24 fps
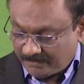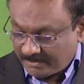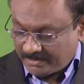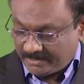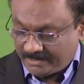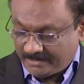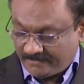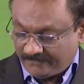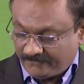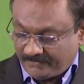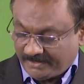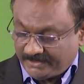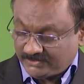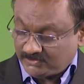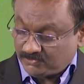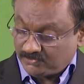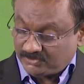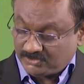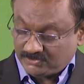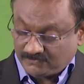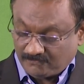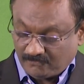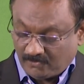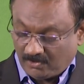fx,
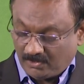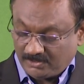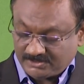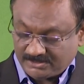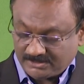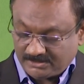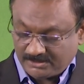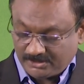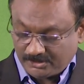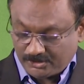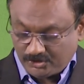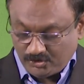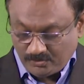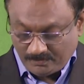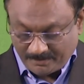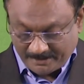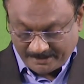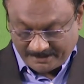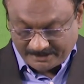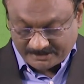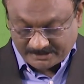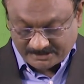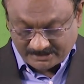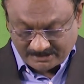which falls in the
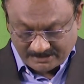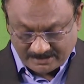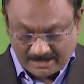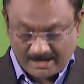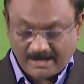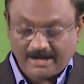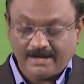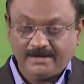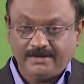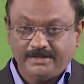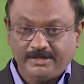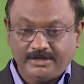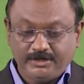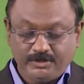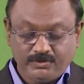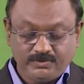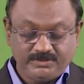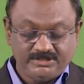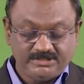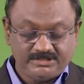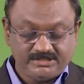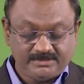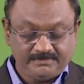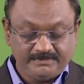numerator, and then you
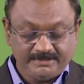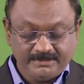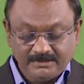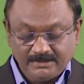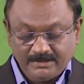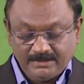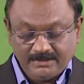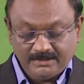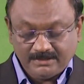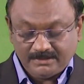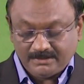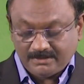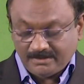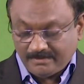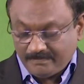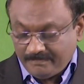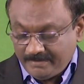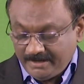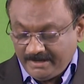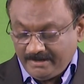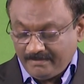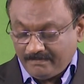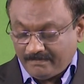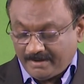determine the
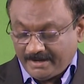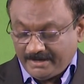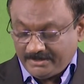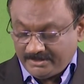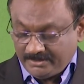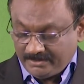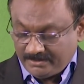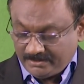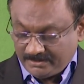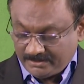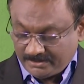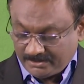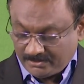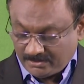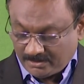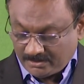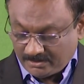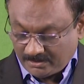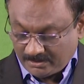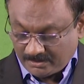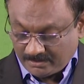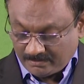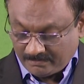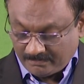mean by
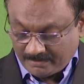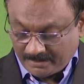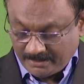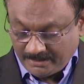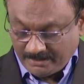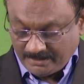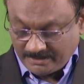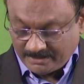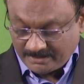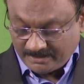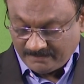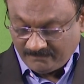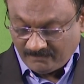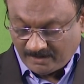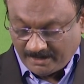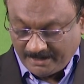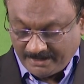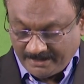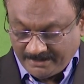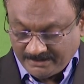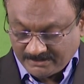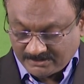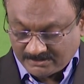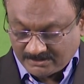
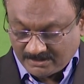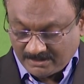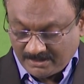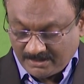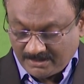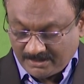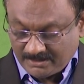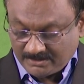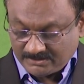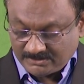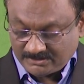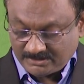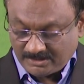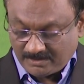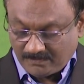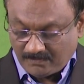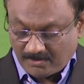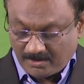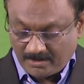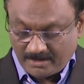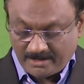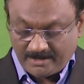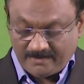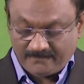dividing
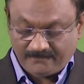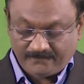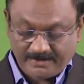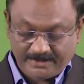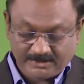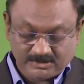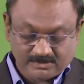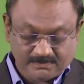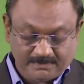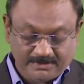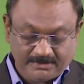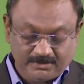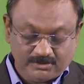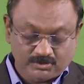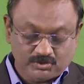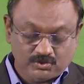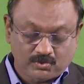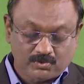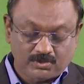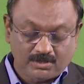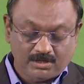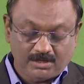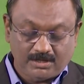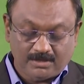sigma fx by the
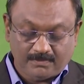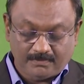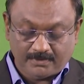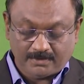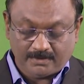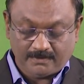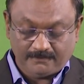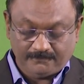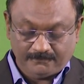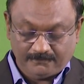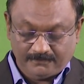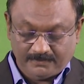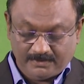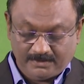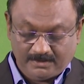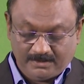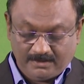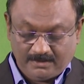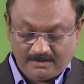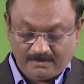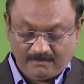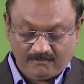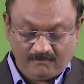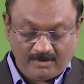total number of
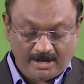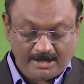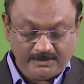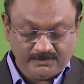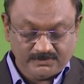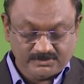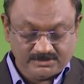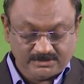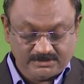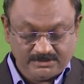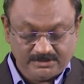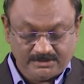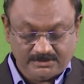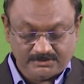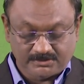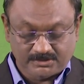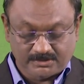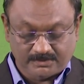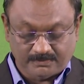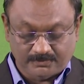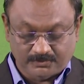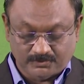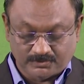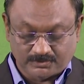values in the distribution.